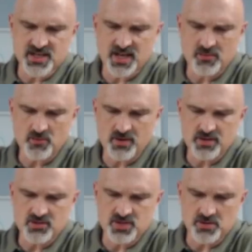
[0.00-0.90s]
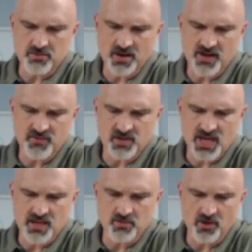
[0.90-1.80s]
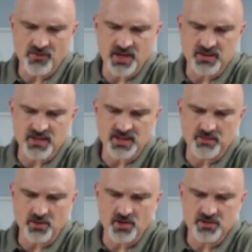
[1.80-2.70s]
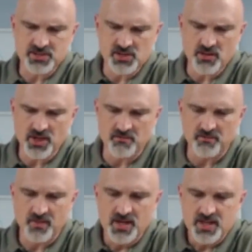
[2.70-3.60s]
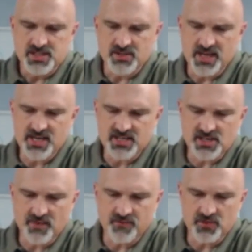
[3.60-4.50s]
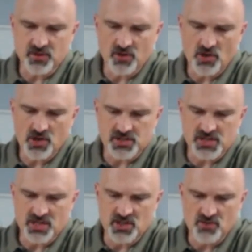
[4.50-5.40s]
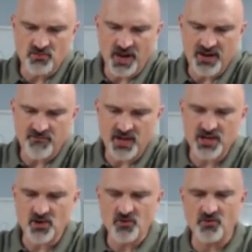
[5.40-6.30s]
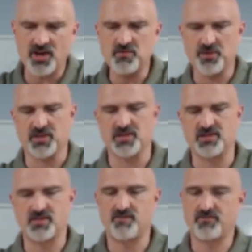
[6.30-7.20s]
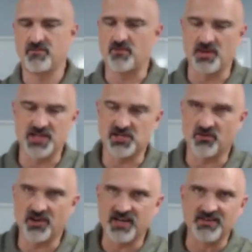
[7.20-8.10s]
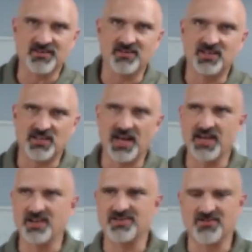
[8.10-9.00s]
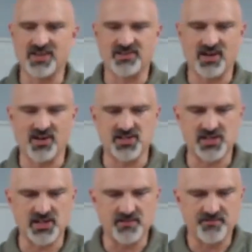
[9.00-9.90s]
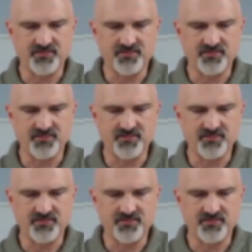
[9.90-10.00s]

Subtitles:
not want you to deprive your neighbor of anything that belongs to him, so that he suffer the loss and you gratify your greed with it. Boy, that's a great line right there, isn't it?